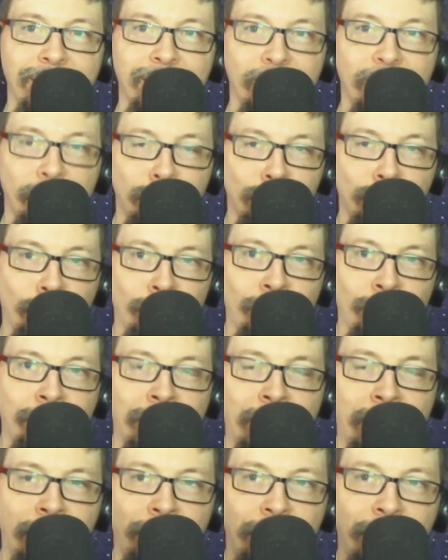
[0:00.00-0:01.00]
they'll pull it
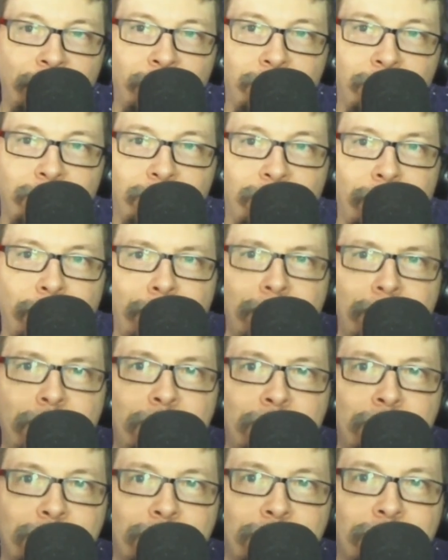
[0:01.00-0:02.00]
out of the vaults. There it
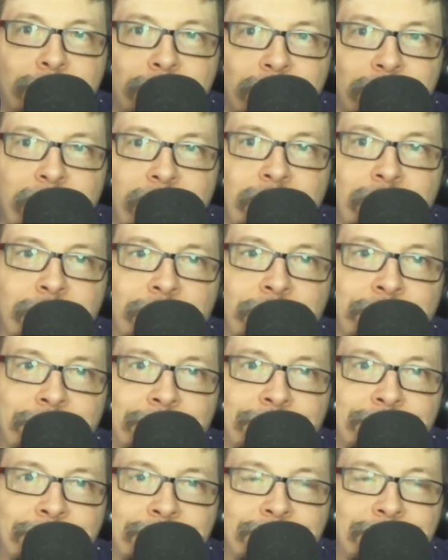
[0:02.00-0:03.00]
is, the Snyder
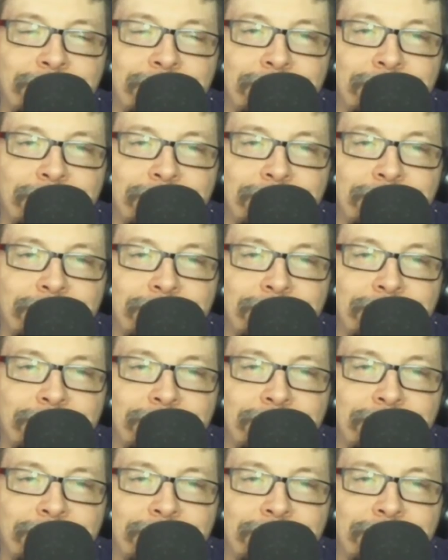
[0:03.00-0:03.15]
Cut.